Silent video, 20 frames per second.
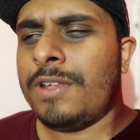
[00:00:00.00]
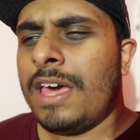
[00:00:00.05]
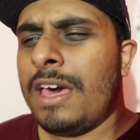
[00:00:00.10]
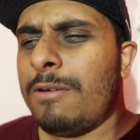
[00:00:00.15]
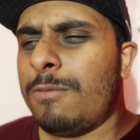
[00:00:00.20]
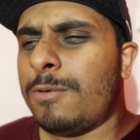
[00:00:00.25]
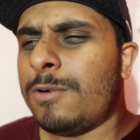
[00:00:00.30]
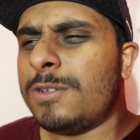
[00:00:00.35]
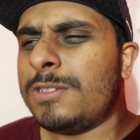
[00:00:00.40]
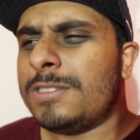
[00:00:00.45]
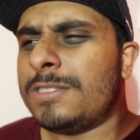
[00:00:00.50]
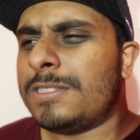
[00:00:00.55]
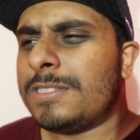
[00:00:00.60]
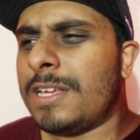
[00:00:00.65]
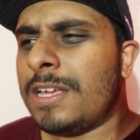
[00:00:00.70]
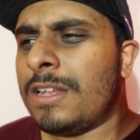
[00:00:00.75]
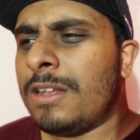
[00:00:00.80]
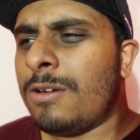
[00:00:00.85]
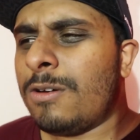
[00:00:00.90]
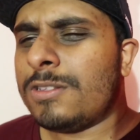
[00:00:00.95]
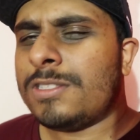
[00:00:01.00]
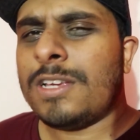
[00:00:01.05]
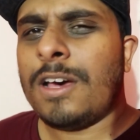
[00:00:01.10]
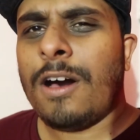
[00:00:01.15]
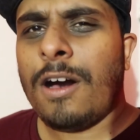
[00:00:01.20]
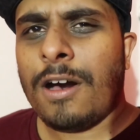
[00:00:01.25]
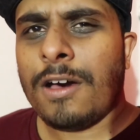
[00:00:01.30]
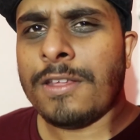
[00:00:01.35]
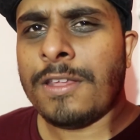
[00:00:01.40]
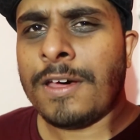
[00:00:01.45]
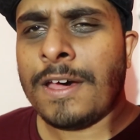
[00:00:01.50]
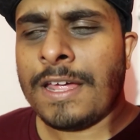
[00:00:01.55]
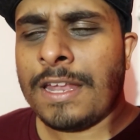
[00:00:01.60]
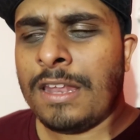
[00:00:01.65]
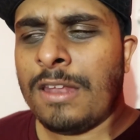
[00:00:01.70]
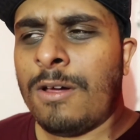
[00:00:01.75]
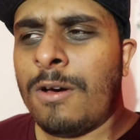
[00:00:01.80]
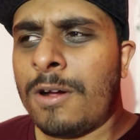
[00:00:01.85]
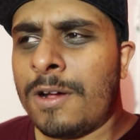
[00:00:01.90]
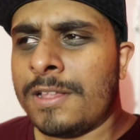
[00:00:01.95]
that was a lot harder
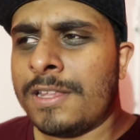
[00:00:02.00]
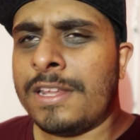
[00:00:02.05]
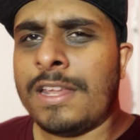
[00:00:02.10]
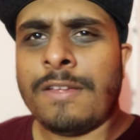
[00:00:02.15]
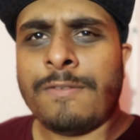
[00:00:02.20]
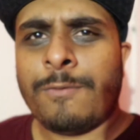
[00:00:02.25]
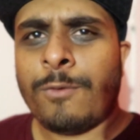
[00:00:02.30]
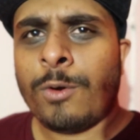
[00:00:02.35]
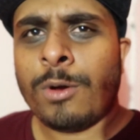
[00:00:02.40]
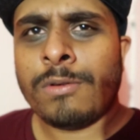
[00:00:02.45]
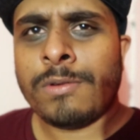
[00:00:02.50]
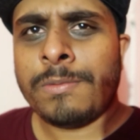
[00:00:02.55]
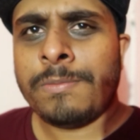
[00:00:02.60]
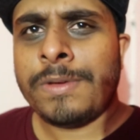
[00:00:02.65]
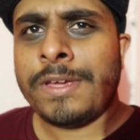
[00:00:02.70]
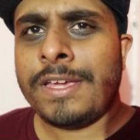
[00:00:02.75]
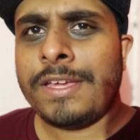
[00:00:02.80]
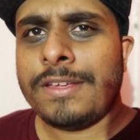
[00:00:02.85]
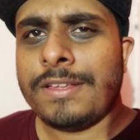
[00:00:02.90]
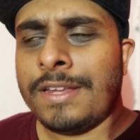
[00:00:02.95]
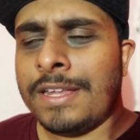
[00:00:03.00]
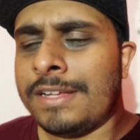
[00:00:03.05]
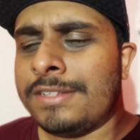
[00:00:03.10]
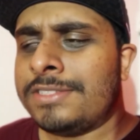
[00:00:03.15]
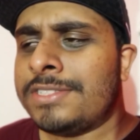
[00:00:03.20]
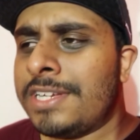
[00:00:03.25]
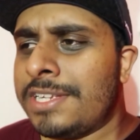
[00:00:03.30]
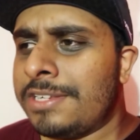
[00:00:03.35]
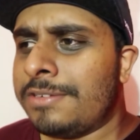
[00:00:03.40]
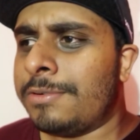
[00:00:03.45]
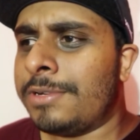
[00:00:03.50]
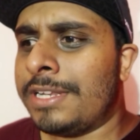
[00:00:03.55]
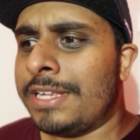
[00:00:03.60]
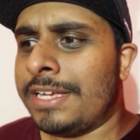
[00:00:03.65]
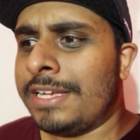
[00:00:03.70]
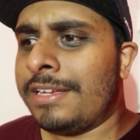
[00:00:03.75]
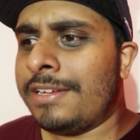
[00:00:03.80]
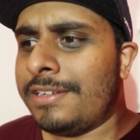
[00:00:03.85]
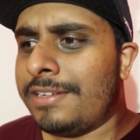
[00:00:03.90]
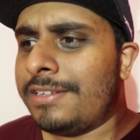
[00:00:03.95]
and longer than I thought it would be. Like
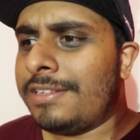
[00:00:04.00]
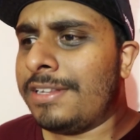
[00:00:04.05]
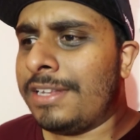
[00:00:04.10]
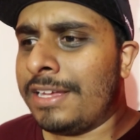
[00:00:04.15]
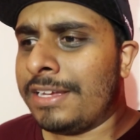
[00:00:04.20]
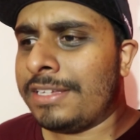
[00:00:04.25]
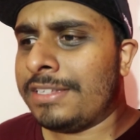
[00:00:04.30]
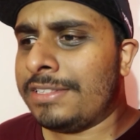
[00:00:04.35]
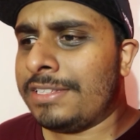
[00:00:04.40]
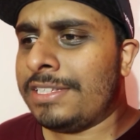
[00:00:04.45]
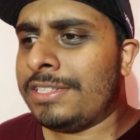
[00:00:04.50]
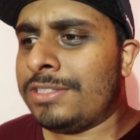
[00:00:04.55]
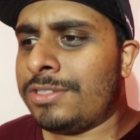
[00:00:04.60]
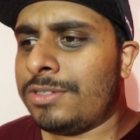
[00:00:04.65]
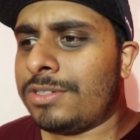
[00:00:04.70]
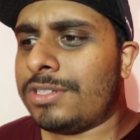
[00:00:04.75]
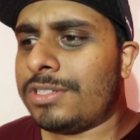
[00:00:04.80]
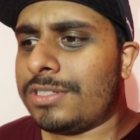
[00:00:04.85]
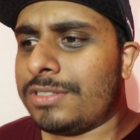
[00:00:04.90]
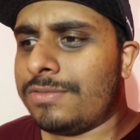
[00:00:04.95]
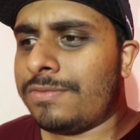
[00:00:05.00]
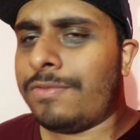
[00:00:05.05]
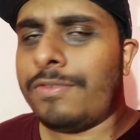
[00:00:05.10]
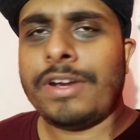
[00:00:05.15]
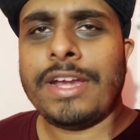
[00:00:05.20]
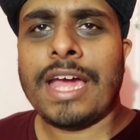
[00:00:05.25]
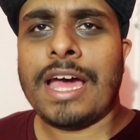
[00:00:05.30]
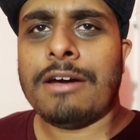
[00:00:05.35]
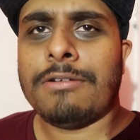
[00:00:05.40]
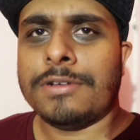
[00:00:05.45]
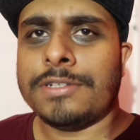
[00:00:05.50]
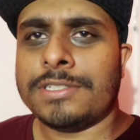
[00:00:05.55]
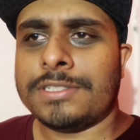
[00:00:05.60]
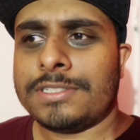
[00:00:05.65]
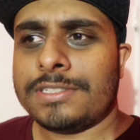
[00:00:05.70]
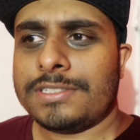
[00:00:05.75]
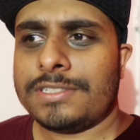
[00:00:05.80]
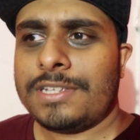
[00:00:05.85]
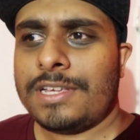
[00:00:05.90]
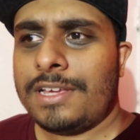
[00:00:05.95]
genuinely, like it took 3
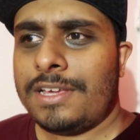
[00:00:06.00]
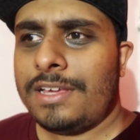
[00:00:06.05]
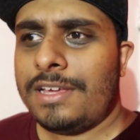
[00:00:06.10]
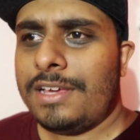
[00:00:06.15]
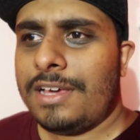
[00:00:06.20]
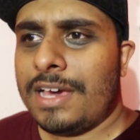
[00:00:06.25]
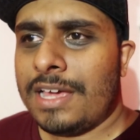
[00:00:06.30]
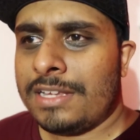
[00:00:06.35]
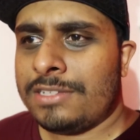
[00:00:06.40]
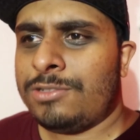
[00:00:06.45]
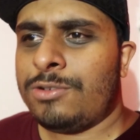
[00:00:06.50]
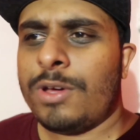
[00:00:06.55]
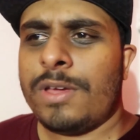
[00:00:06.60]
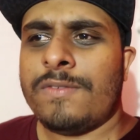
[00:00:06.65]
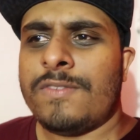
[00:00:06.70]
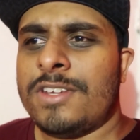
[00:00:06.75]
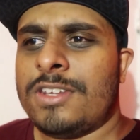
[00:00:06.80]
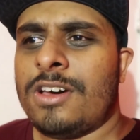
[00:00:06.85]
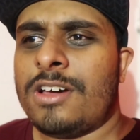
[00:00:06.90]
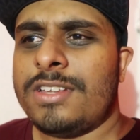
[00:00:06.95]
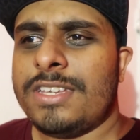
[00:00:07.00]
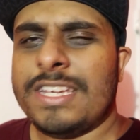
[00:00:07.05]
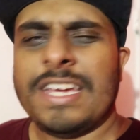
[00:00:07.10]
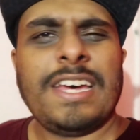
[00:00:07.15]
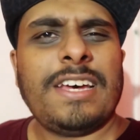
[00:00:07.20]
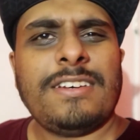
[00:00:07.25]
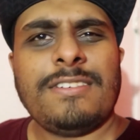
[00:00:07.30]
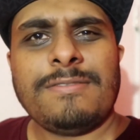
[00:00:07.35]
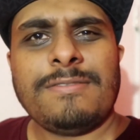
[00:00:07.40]
hours and it's not even done yet.